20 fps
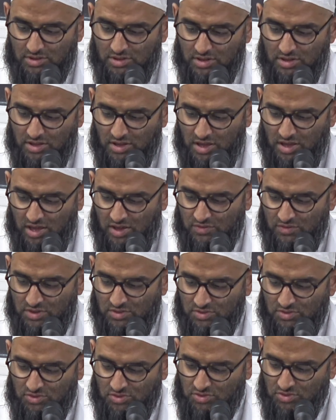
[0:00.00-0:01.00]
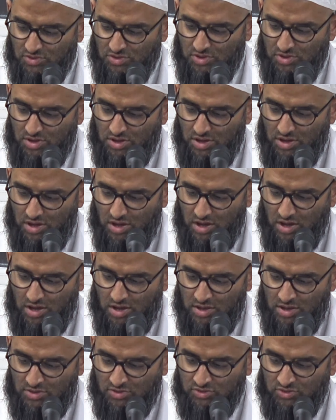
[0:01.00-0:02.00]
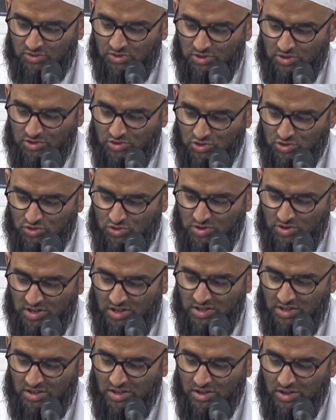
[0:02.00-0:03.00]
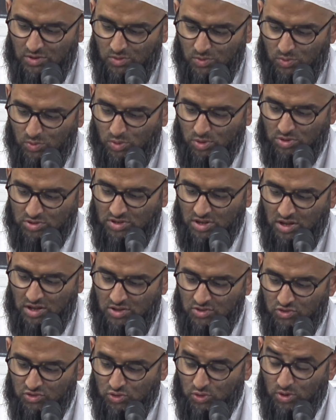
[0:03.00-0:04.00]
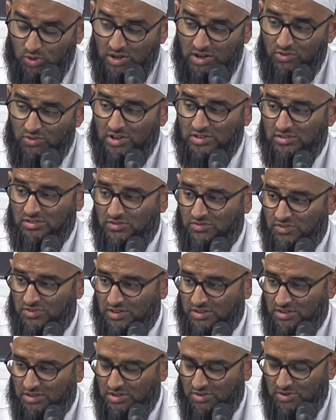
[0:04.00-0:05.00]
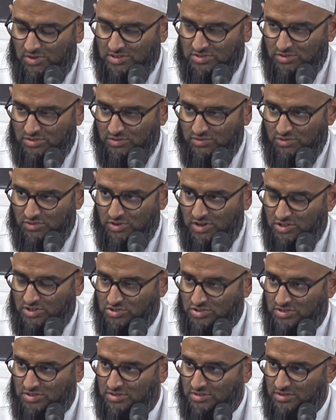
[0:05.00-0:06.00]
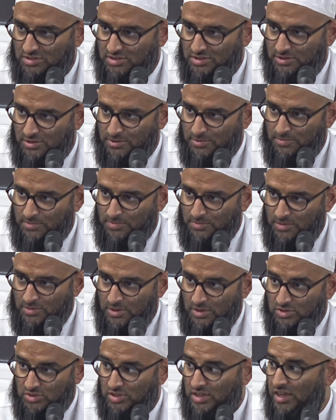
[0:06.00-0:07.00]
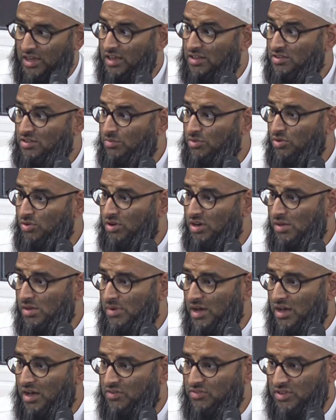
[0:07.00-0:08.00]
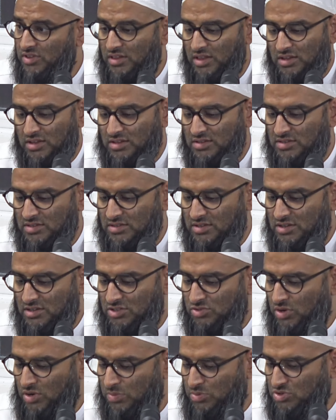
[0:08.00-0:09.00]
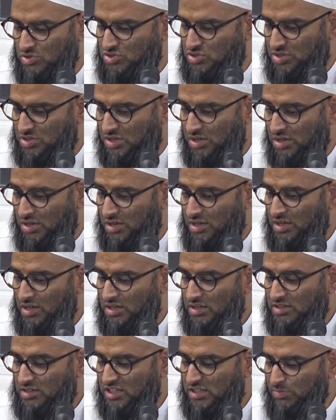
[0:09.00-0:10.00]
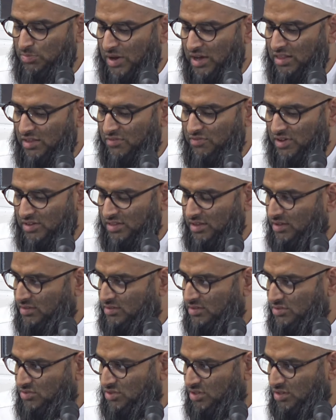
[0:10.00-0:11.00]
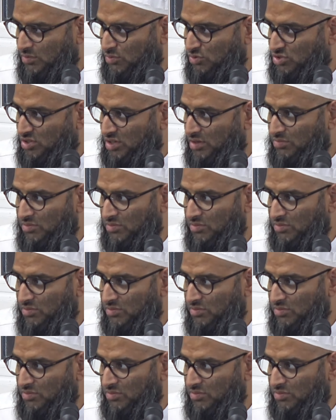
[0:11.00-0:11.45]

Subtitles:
Heavens, earth, tree, water, soil, rest of creation. So here some of the ulama have said that this is a discrepancy, despite the fact that it's in Sahih Muslim,